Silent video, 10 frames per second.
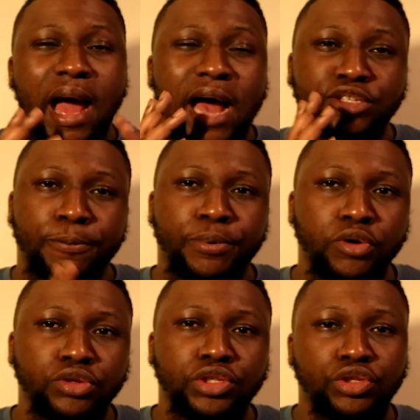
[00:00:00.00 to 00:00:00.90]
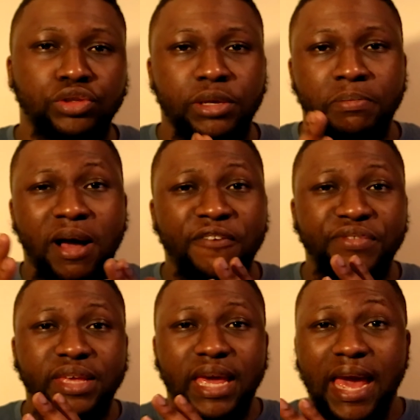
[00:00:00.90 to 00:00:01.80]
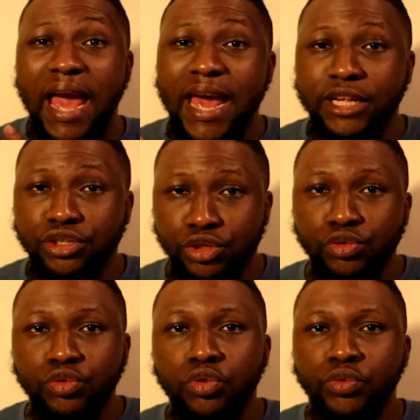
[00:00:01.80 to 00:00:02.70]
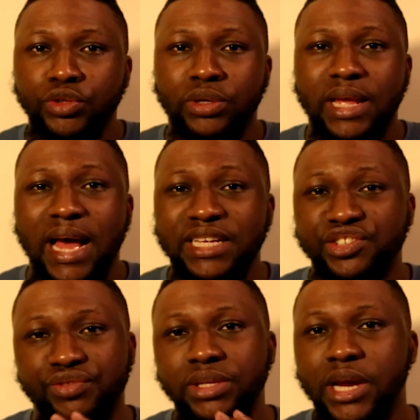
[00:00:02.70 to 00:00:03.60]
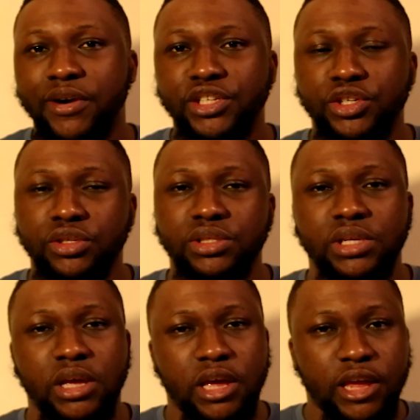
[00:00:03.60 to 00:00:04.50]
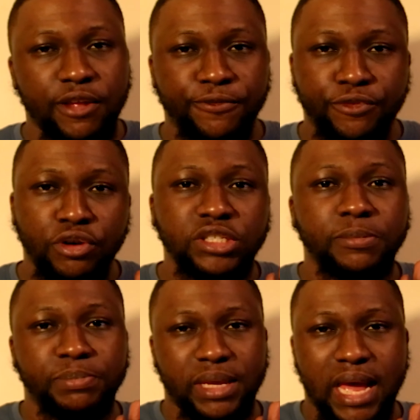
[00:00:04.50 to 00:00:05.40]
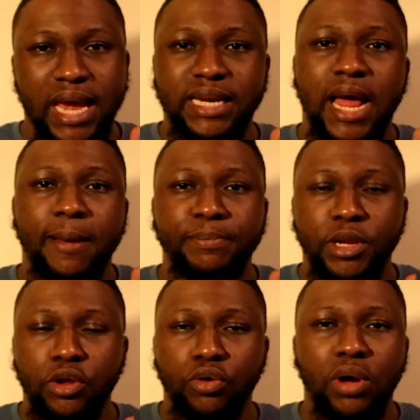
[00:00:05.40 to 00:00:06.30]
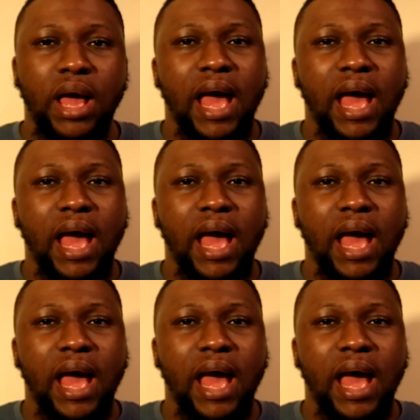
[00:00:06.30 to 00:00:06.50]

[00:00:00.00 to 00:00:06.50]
as opposed to the Mavic Air 2, which only has 3 directions: in front, behind, and below.